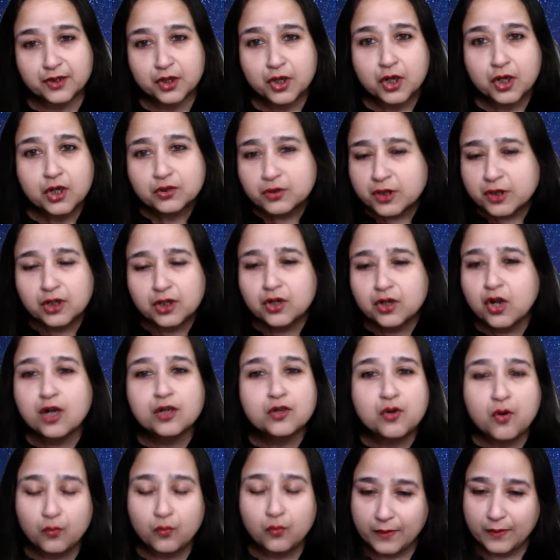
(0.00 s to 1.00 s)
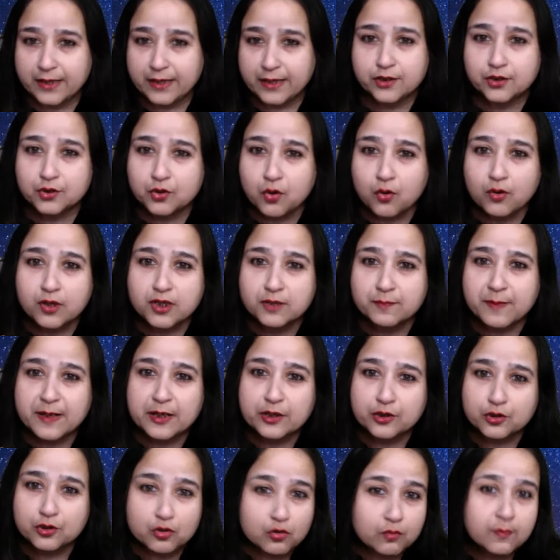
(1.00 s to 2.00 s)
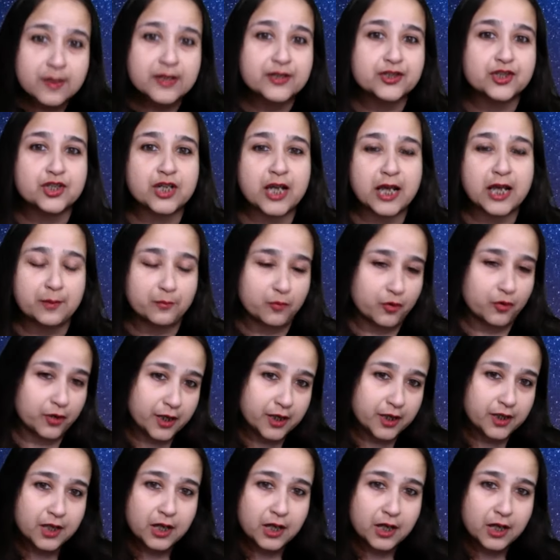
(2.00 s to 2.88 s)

So it will not go waste. Don't spend too much time on it.